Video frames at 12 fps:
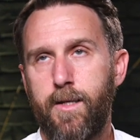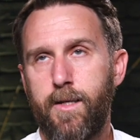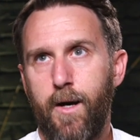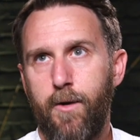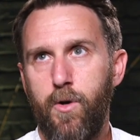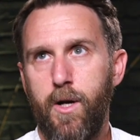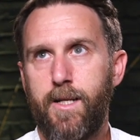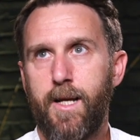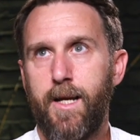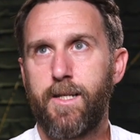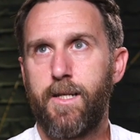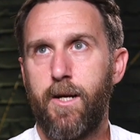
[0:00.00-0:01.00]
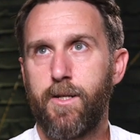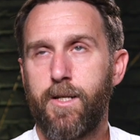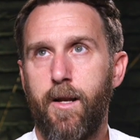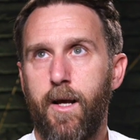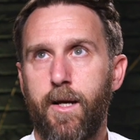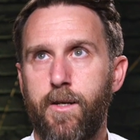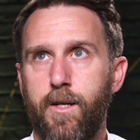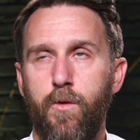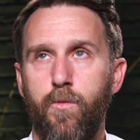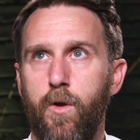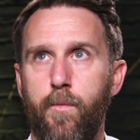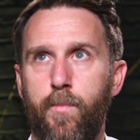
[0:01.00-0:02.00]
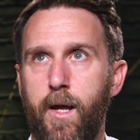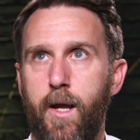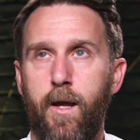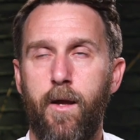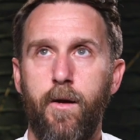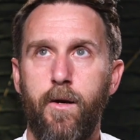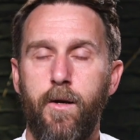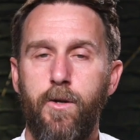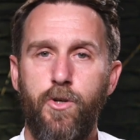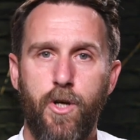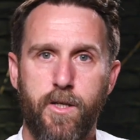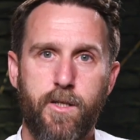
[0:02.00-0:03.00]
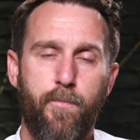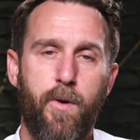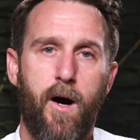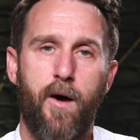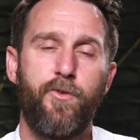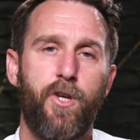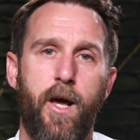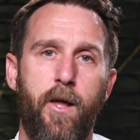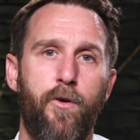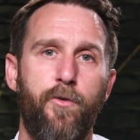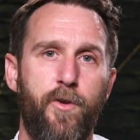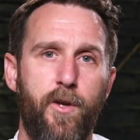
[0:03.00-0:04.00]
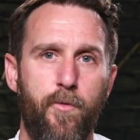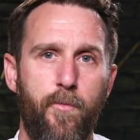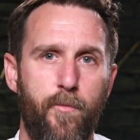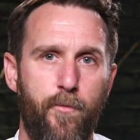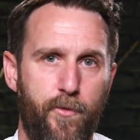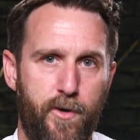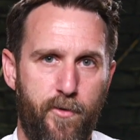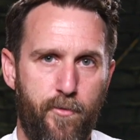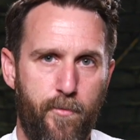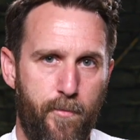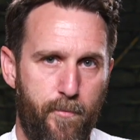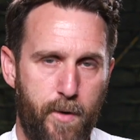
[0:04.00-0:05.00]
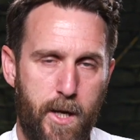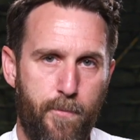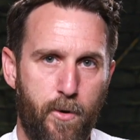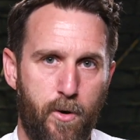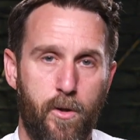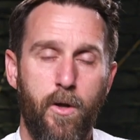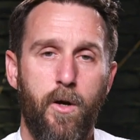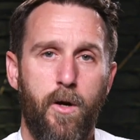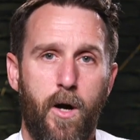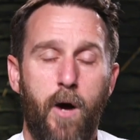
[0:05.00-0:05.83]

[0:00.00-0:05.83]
I, I really take seriously, like I don't want to be just a puff channel for different, for different people.